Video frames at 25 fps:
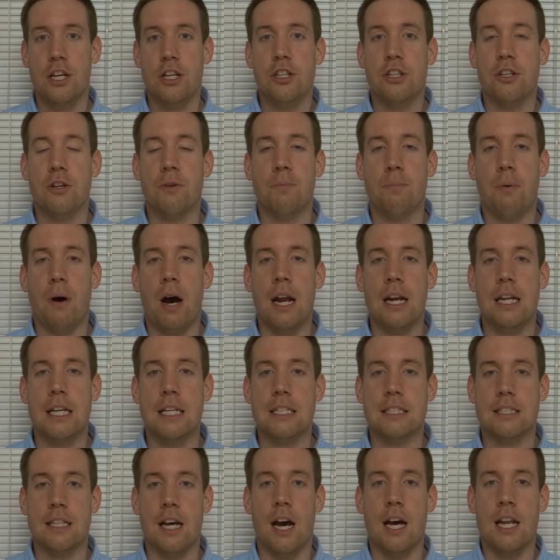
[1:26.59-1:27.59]
Your body
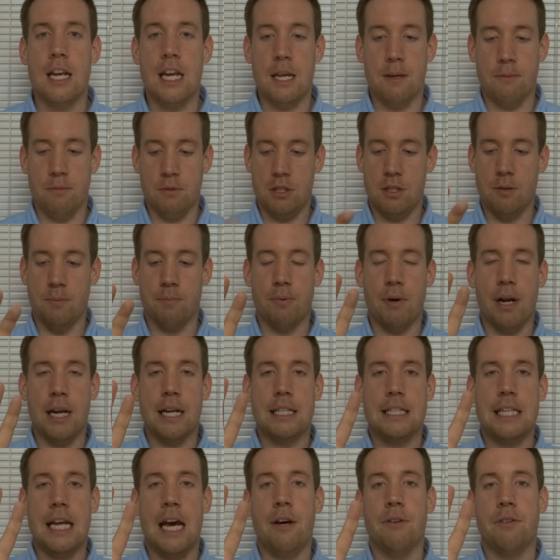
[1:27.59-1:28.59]
is unable to
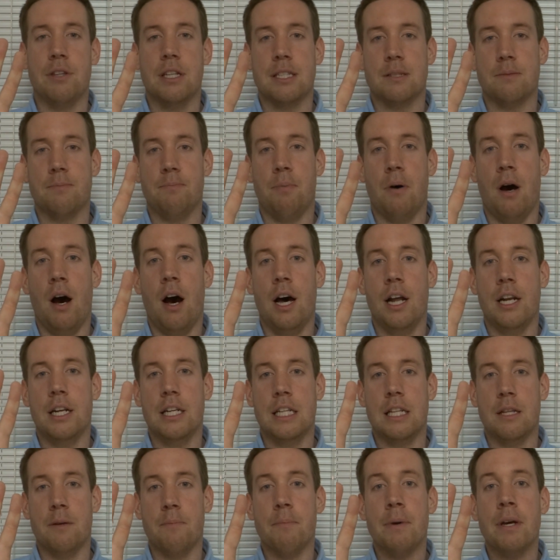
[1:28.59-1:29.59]
break down this
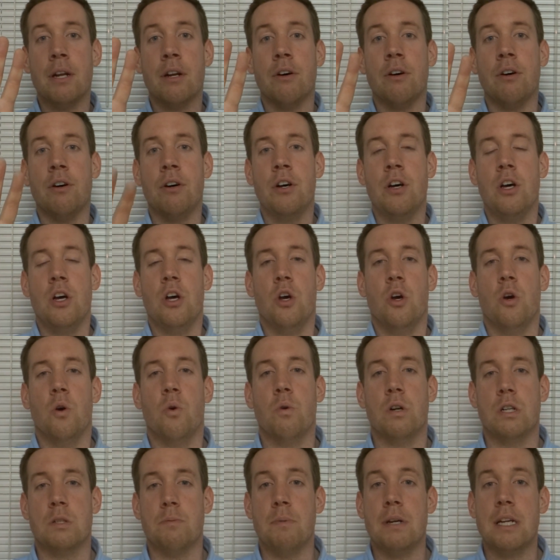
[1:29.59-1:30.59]
bond in the middle,
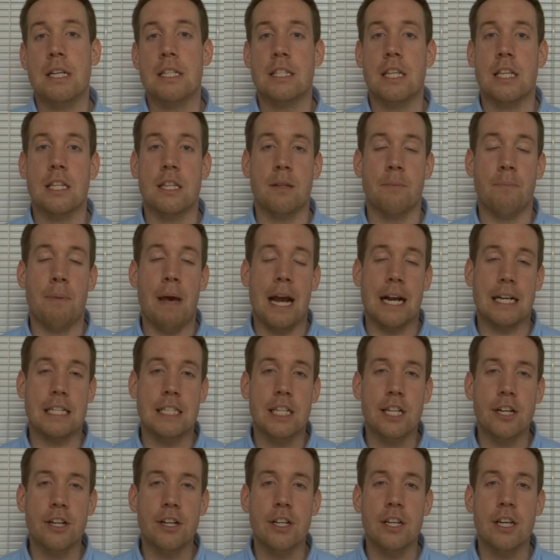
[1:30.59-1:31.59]
which means that the
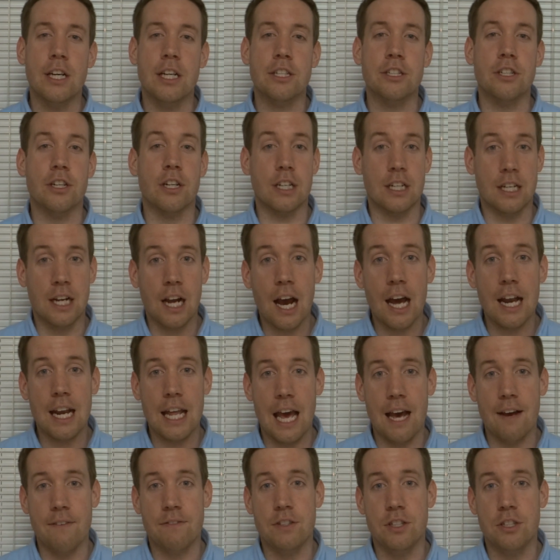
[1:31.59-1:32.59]
bacteria in your gut
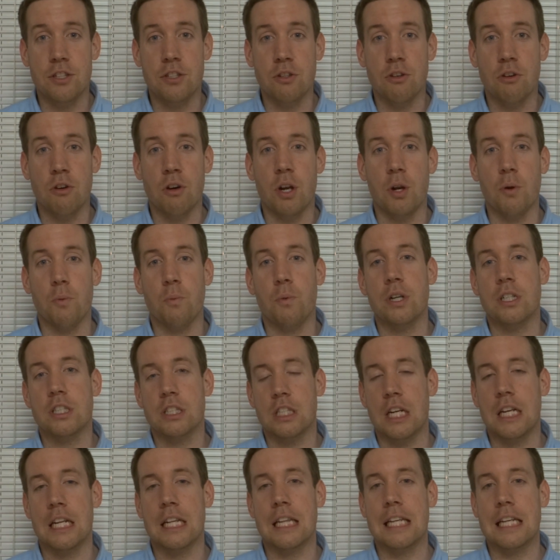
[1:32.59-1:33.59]
have to do it,
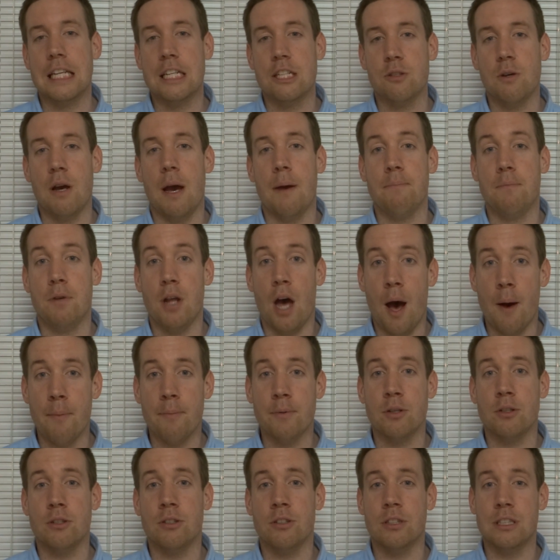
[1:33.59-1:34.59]
which can lead to
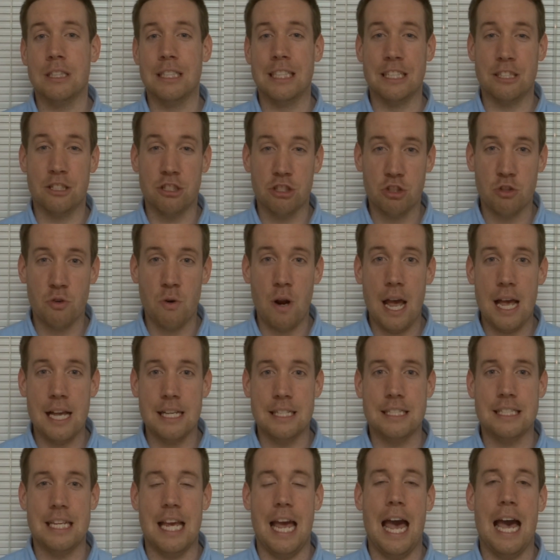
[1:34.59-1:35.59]
abdominal
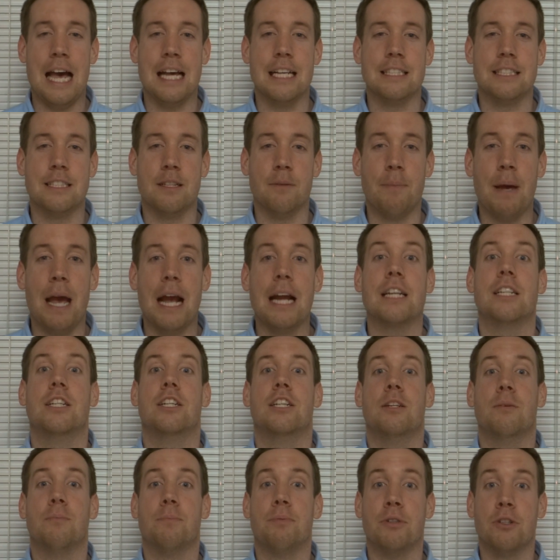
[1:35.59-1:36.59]
distress as the
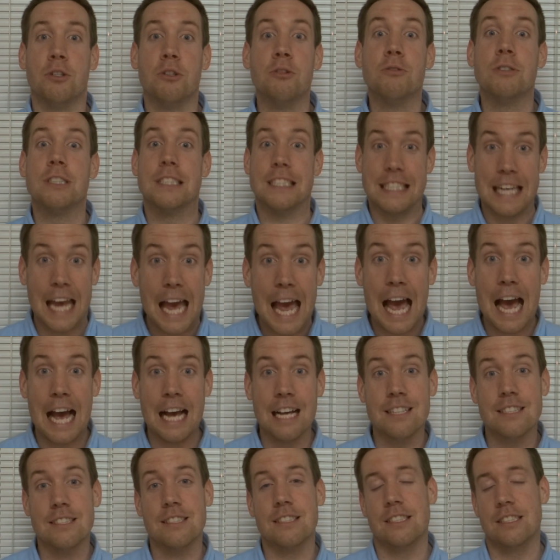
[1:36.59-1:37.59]
bacteria produce
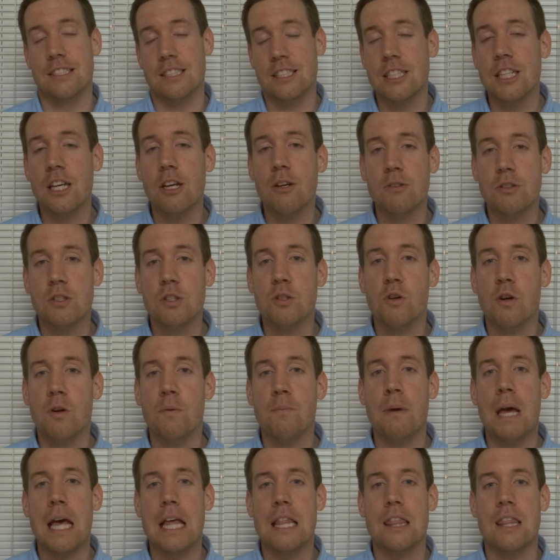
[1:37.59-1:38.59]
gas, CO2
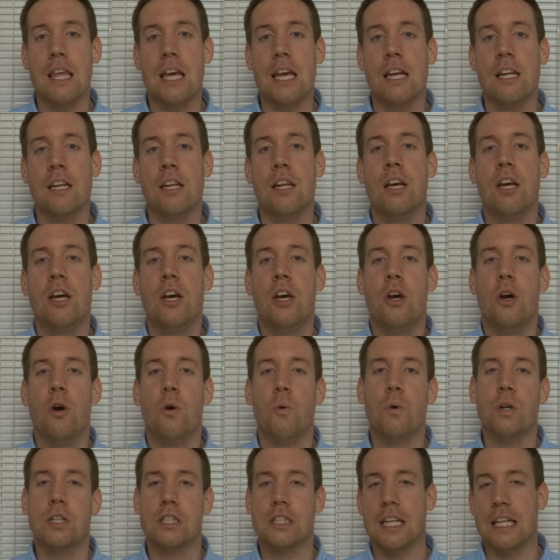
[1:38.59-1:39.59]
and methane,
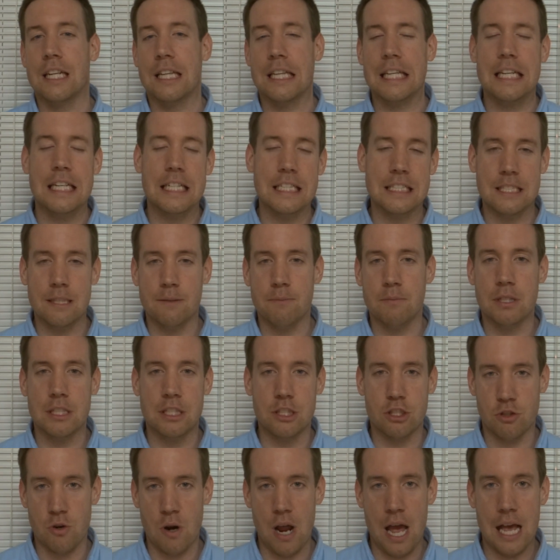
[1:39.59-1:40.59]
which can lead to some
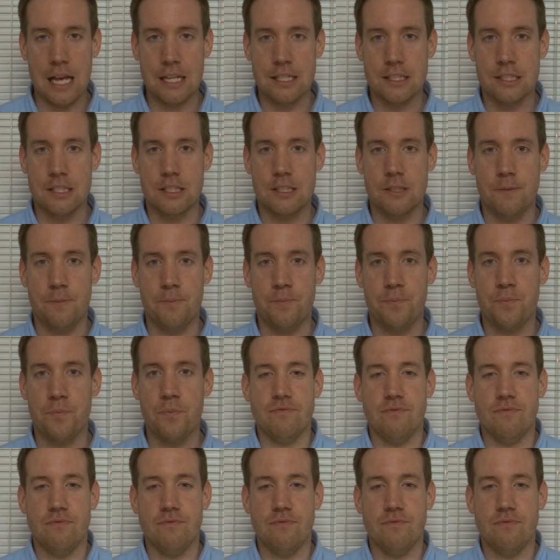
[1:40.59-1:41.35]
distress.